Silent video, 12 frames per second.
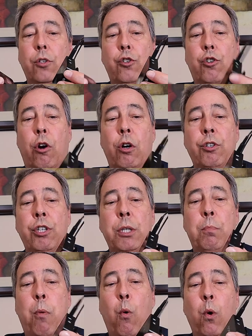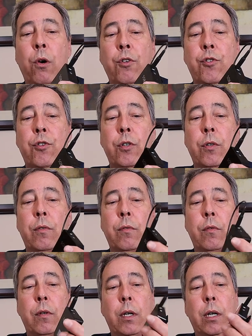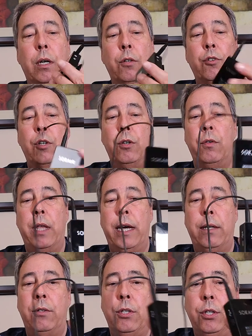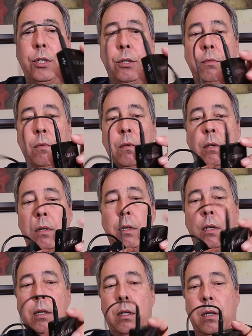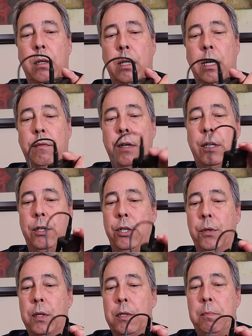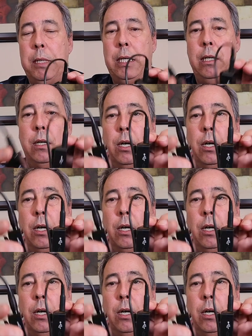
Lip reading: charging port, and I'll show you that to you. They have a USB